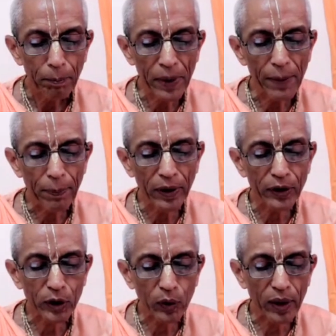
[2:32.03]
People
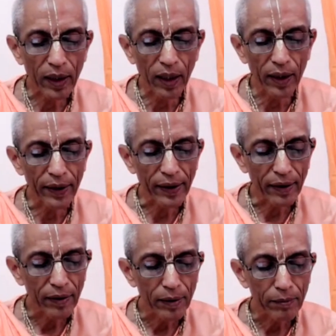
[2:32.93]
should
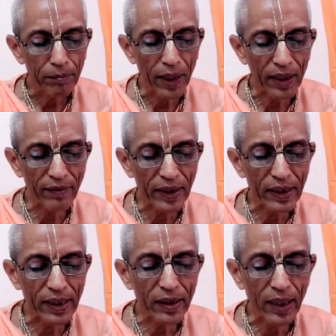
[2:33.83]
learn
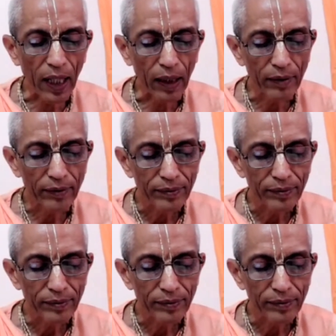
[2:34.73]
Bhagavad Gita